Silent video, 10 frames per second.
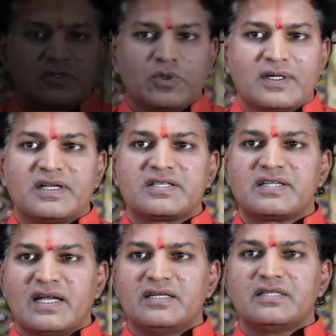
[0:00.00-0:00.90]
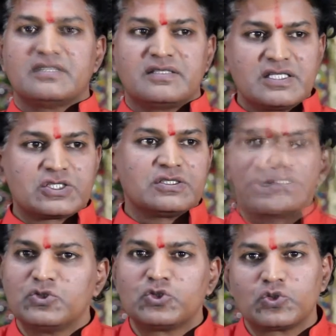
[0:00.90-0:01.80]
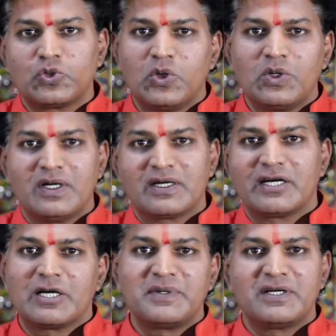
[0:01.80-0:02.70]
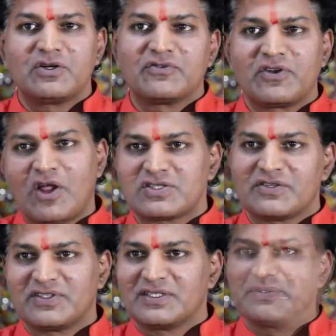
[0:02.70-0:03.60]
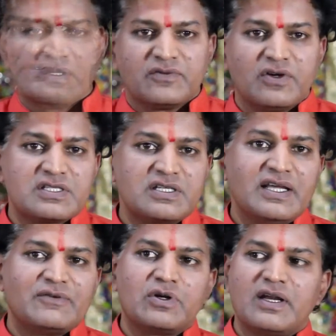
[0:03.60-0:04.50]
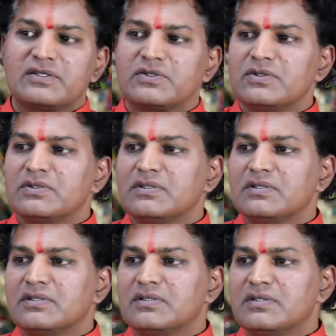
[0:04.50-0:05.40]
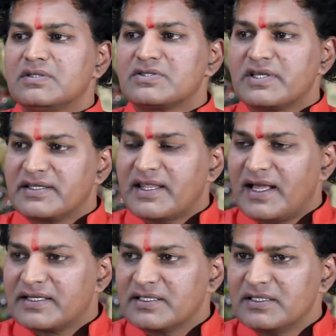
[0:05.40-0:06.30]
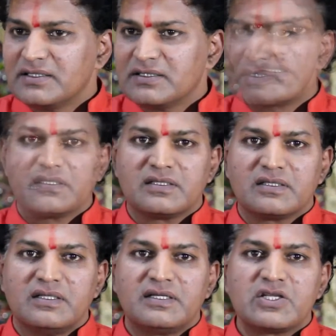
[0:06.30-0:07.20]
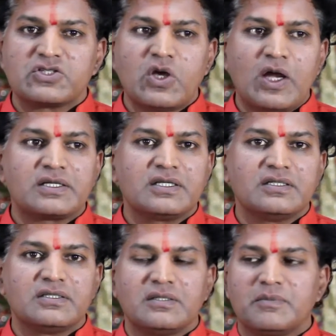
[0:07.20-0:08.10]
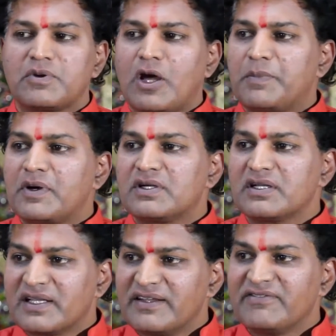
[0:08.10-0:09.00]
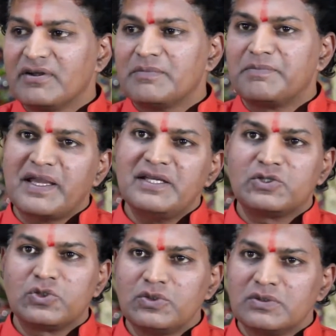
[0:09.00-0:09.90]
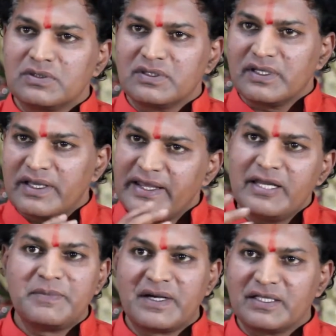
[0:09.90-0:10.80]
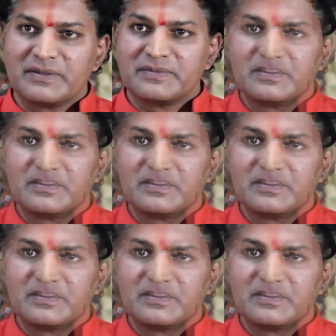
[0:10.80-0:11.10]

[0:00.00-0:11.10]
To understand this, you should go a little bit into philosophy. Firstly, I would like to say that it is not proper to give pain to anybody.